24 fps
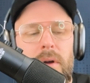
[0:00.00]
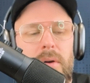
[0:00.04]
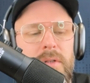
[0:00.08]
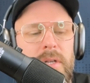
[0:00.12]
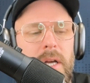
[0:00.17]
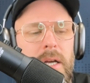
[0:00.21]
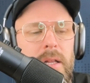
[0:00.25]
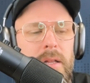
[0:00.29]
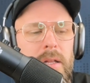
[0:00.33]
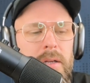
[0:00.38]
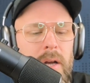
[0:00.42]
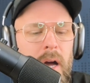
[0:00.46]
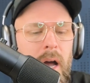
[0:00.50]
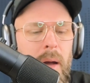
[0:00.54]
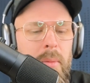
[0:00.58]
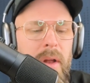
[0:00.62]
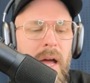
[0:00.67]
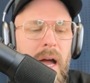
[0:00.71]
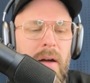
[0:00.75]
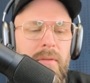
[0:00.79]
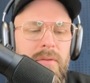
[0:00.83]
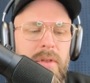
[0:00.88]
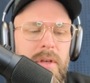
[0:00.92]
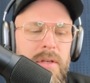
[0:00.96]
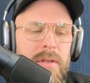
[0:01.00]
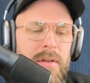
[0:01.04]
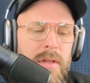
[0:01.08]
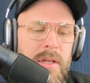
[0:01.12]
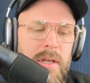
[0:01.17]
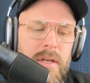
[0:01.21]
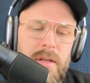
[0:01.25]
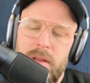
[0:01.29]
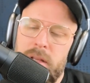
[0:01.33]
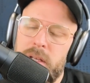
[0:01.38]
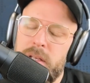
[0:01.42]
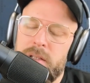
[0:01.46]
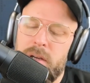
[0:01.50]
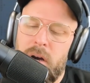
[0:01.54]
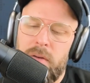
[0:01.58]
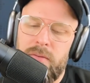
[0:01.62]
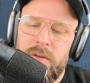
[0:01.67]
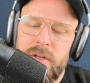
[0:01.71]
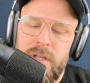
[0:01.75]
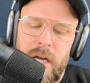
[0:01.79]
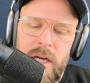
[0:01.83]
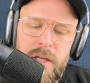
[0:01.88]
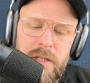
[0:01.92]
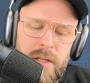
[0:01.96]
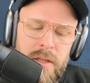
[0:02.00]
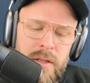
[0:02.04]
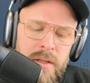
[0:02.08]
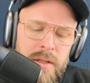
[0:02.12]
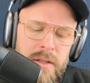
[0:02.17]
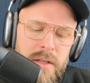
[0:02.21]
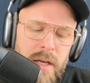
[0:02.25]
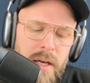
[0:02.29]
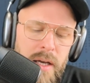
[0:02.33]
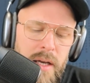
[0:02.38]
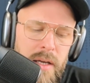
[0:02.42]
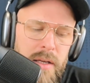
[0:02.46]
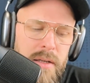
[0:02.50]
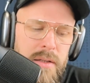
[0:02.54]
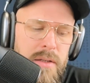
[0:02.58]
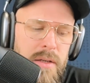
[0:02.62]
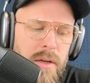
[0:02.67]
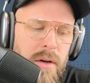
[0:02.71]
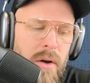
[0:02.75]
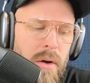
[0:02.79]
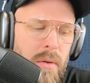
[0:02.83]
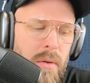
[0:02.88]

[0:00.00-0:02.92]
taking the time to have these conversations is,